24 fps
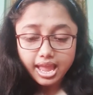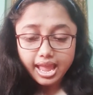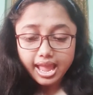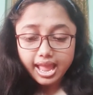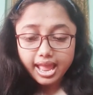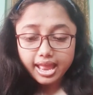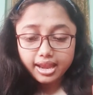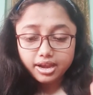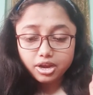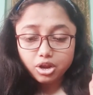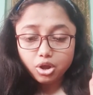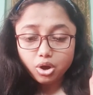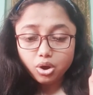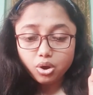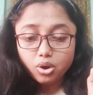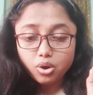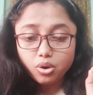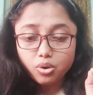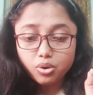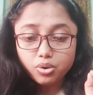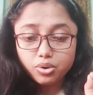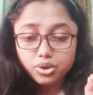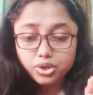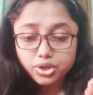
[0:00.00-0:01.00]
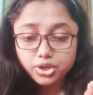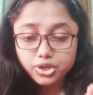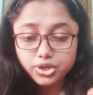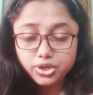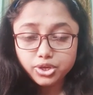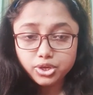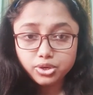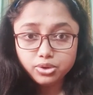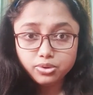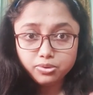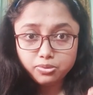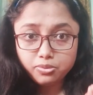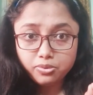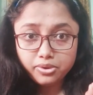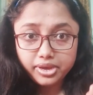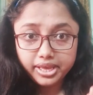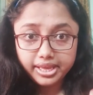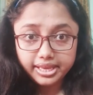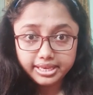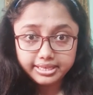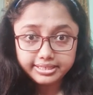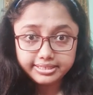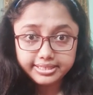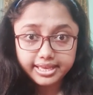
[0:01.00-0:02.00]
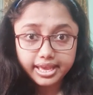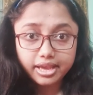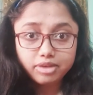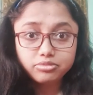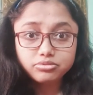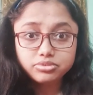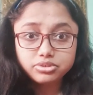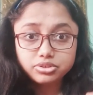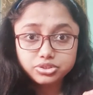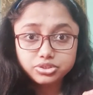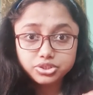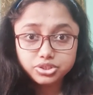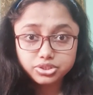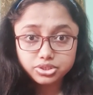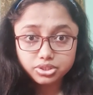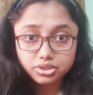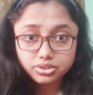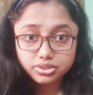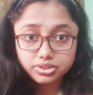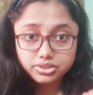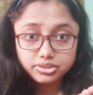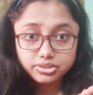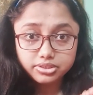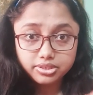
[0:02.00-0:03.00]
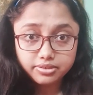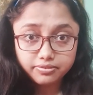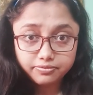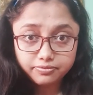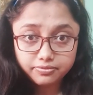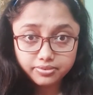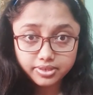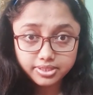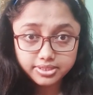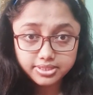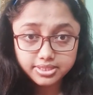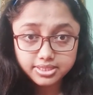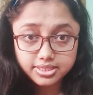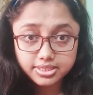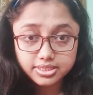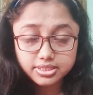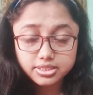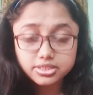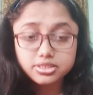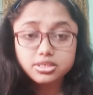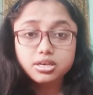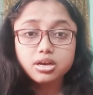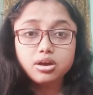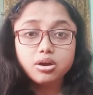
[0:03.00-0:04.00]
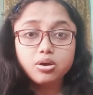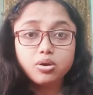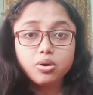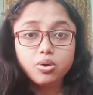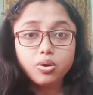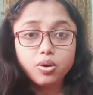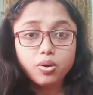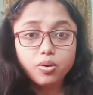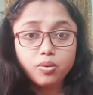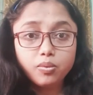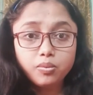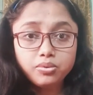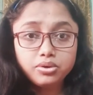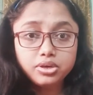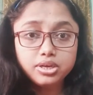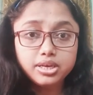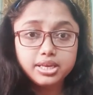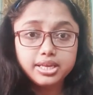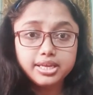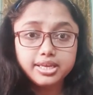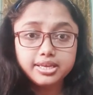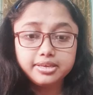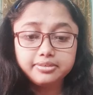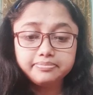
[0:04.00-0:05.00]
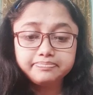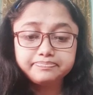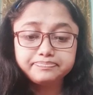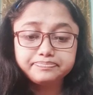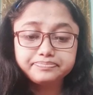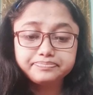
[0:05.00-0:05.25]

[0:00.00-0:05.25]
and you encounter certain differences only